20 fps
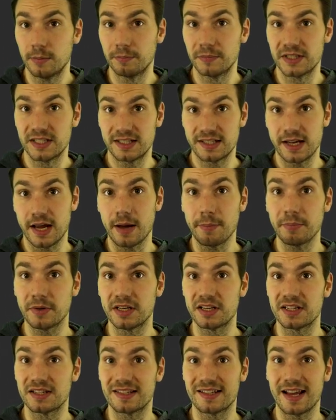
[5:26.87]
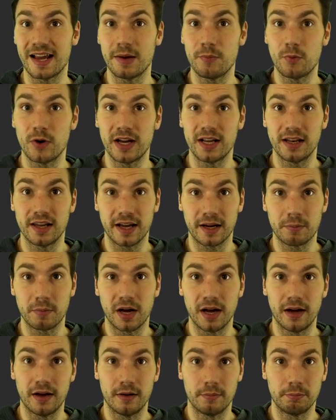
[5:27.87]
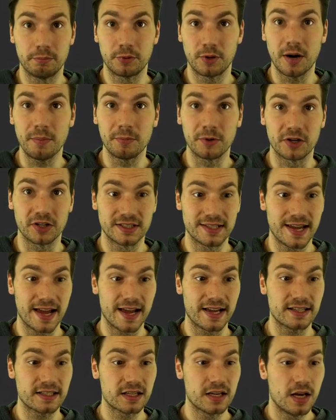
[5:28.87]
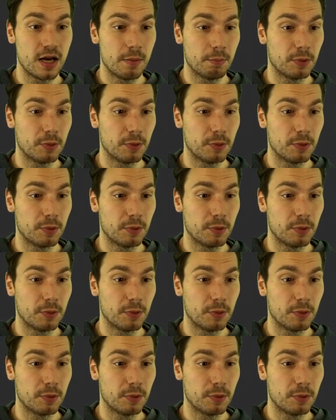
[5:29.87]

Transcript: step in the same way like my proper task,